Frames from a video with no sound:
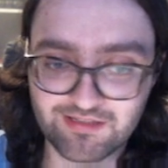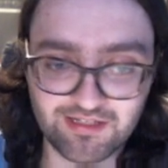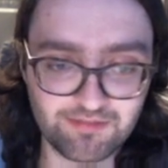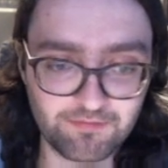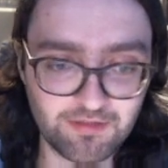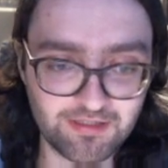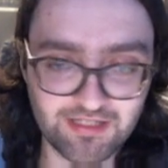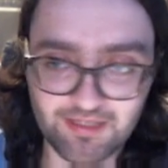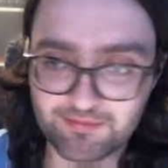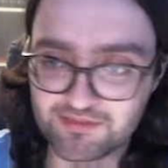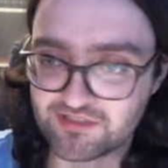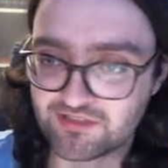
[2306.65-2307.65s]
And if they
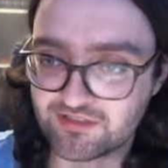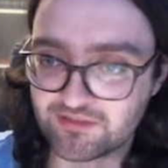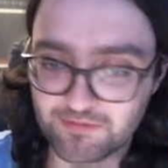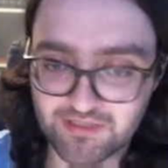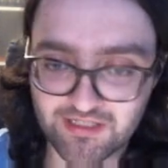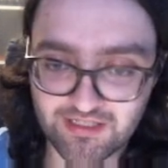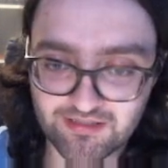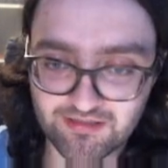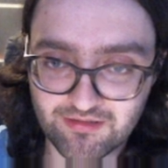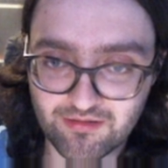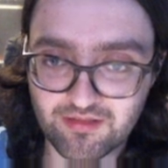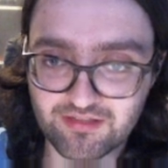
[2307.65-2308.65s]
captured, we had
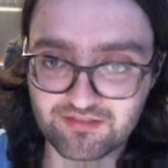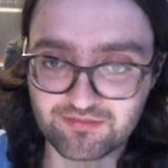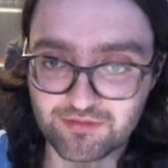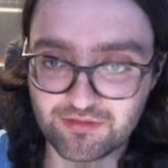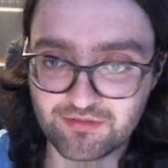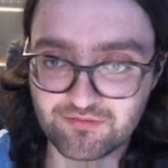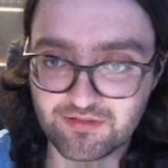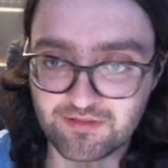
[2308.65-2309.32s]
this move.